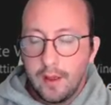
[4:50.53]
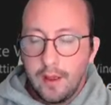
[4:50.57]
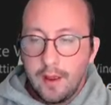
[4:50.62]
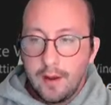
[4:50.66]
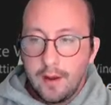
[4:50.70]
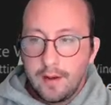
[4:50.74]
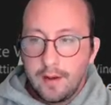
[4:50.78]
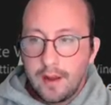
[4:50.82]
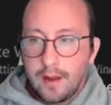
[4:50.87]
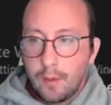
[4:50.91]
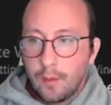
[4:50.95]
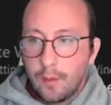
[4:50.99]

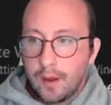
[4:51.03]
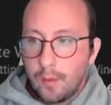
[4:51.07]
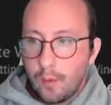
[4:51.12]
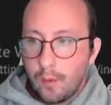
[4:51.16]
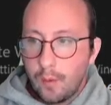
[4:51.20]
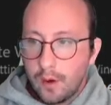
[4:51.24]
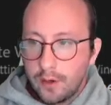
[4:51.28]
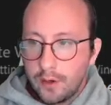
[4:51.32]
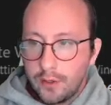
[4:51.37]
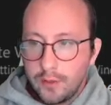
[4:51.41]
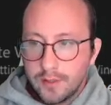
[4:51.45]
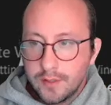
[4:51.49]
Now what I want
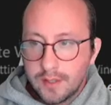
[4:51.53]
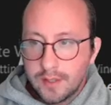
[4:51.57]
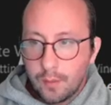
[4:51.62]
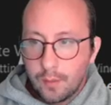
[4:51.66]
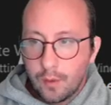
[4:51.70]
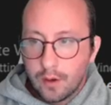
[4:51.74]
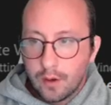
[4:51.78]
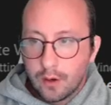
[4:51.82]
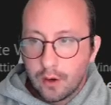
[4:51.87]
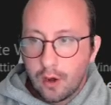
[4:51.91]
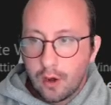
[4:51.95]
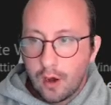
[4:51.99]
to do is I
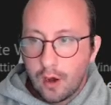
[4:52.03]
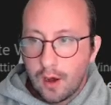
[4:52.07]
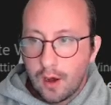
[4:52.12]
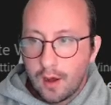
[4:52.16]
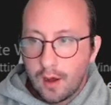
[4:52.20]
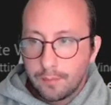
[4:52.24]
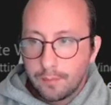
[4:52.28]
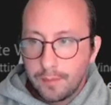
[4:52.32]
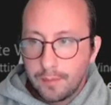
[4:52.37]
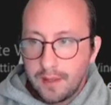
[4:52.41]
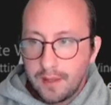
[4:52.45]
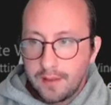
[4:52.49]
want to
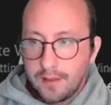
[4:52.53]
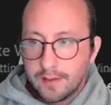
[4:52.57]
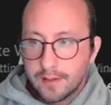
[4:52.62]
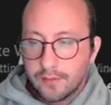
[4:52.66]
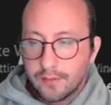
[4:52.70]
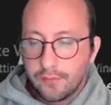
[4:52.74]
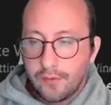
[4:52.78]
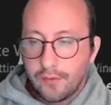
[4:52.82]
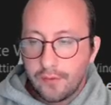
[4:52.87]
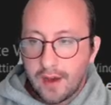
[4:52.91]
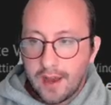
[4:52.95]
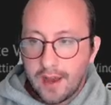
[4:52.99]
copy this
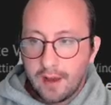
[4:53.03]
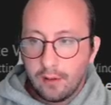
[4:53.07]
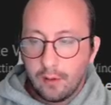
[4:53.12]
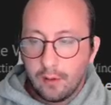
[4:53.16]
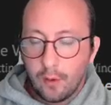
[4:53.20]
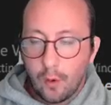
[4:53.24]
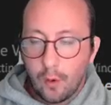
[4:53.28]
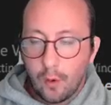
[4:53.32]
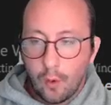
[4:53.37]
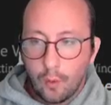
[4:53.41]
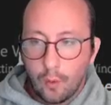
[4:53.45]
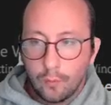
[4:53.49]
file
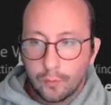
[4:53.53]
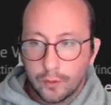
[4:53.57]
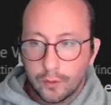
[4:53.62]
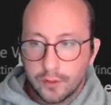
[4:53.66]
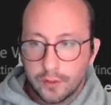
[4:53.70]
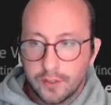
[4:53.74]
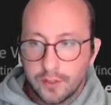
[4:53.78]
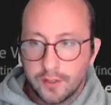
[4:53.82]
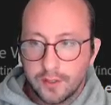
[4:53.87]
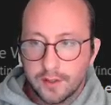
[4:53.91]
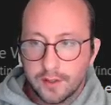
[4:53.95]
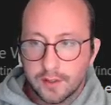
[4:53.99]
over
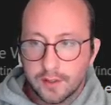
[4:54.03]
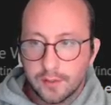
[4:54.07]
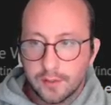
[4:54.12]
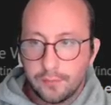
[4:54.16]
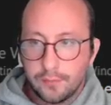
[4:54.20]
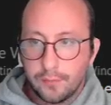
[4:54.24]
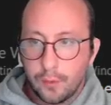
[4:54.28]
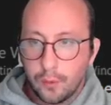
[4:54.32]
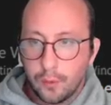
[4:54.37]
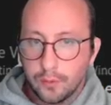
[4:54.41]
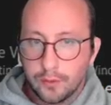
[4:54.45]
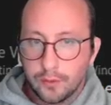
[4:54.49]
to this
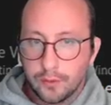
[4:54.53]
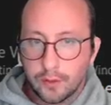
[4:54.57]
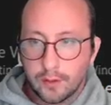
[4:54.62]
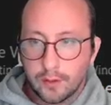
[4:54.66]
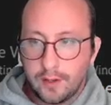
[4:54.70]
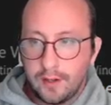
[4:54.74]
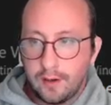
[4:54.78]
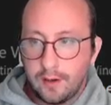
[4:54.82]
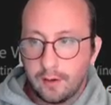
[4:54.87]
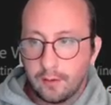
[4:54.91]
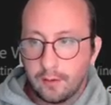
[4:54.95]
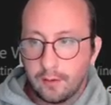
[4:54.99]
folder
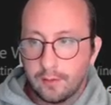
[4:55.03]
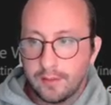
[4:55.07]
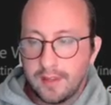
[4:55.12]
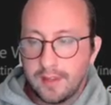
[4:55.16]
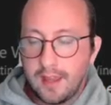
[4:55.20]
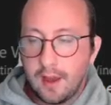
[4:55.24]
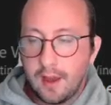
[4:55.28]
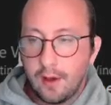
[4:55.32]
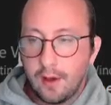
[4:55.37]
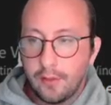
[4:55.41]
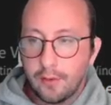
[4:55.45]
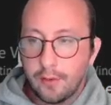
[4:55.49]
here, the
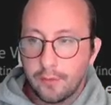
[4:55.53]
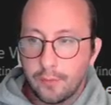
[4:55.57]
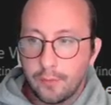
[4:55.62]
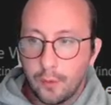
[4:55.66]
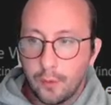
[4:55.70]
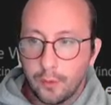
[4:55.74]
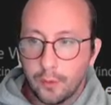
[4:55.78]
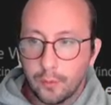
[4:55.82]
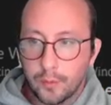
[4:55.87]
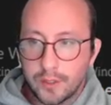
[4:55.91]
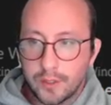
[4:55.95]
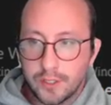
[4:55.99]
other
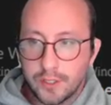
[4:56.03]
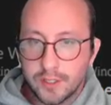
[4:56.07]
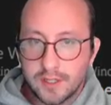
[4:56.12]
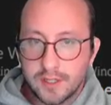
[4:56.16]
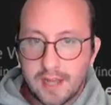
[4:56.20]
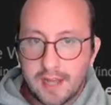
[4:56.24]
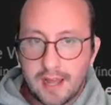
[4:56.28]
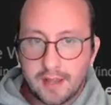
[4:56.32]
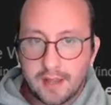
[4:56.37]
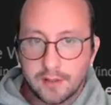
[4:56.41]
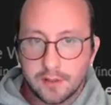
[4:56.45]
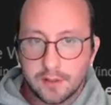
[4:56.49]
folder, which is
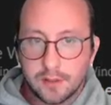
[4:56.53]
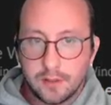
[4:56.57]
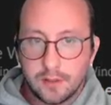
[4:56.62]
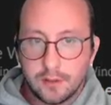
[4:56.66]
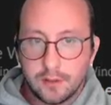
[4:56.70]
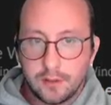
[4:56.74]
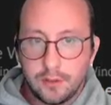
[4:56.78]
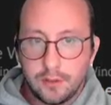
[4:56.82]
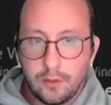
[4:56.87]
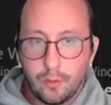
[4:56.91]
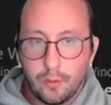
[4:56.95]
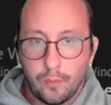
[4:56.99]

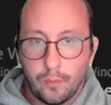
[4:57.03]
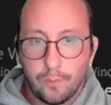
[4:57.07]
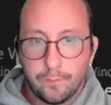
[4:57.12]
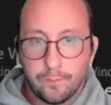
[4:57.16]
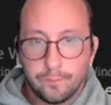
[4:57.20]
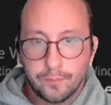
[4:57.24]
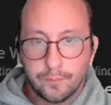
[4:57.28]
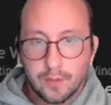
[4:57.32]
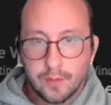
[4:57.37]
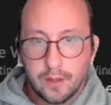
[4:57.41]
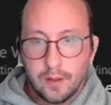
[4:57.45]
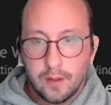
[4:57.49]
test2.
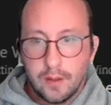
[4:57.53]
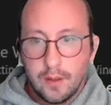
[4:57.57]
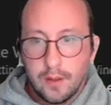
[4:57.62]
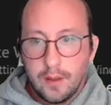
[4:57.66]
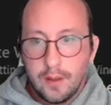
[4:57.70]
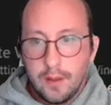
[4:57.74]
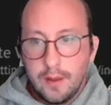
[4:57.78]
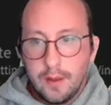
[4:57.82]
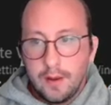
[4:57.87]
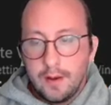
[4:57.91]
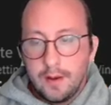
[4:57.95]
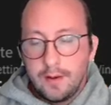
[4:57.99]

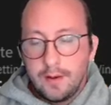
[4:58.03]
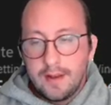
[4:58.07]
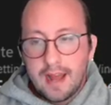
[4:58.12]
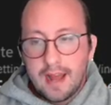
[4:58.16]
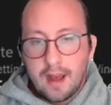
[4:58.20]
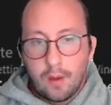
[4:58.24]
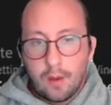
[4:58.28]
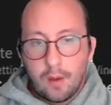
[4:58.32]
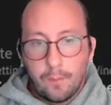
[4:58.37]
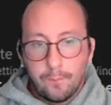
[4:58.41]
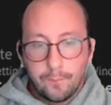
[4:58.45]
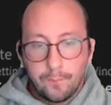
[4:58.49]

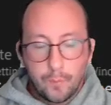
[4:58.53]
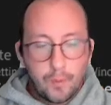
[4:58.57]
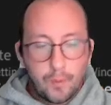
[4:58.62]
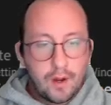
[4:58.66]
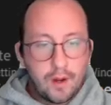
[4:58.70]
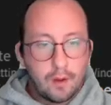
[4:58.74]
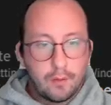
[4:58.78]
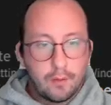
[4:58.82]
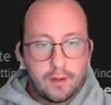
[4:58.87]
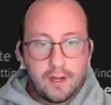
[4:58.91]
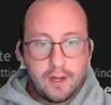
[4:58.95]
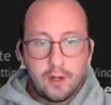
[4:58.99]
Now, we
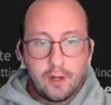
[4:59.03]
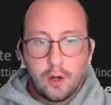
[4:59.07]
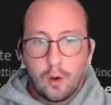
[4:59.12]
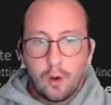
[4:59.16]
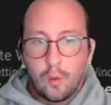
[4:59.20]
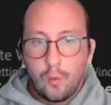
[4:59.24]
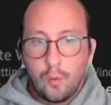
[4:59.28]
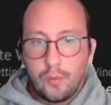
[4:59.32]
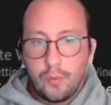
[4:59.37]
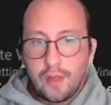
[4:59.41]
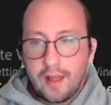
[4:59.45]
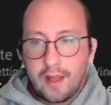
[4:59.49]
already
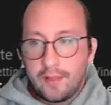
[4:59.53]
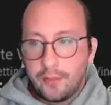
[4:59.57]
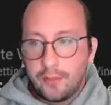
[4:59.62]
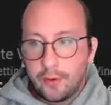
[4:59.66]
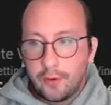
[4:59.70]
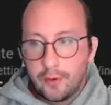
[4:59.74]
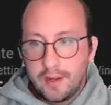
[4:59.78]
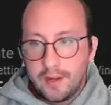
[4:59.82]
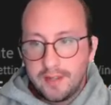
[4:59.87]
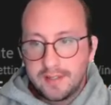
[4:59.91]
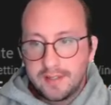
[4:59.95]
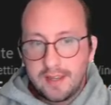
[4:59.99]
know that there
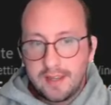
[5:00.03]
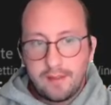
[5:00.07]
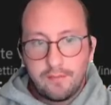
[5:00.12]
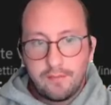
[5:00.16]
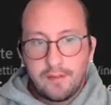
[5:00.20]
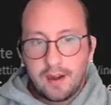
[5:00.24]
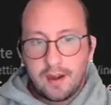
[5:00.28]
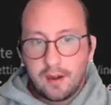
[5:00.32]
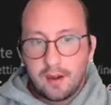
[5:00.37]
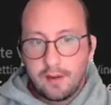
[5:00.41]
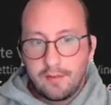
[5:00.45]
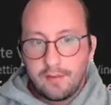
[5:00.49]
is a
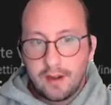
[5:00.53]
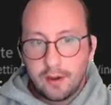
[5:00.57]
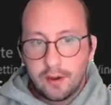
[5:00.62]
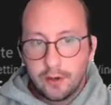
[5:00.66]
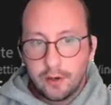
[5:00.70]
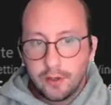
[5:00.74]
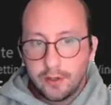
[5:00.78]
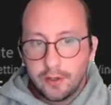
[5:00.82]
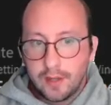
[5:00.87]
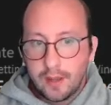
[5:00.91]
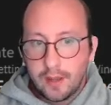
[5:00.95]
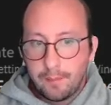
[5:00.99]
very, very
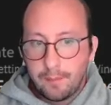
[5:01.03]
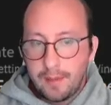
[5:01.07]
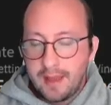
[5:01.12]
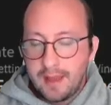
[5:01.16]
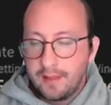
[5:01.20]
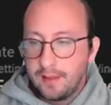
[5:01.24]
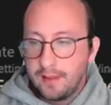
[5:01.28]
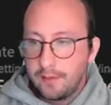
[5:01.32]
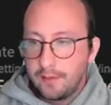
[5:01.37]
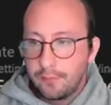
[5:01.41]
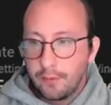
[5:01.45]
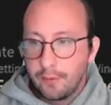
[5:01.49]
good
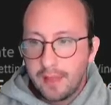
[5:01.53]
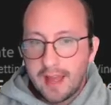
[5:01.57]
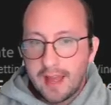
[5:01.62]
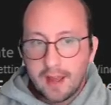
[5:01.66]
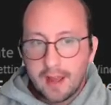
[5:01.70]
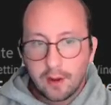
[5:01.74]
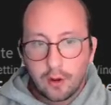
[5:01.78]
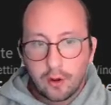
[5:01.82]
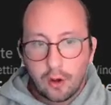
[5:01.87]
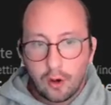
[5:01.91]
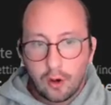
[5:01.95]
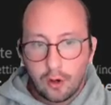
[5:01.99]
commandlet for that
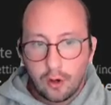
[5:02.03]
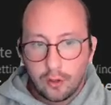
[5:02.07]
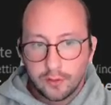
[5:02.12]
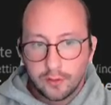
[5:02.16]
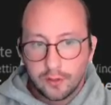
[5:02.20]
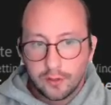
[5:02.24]
called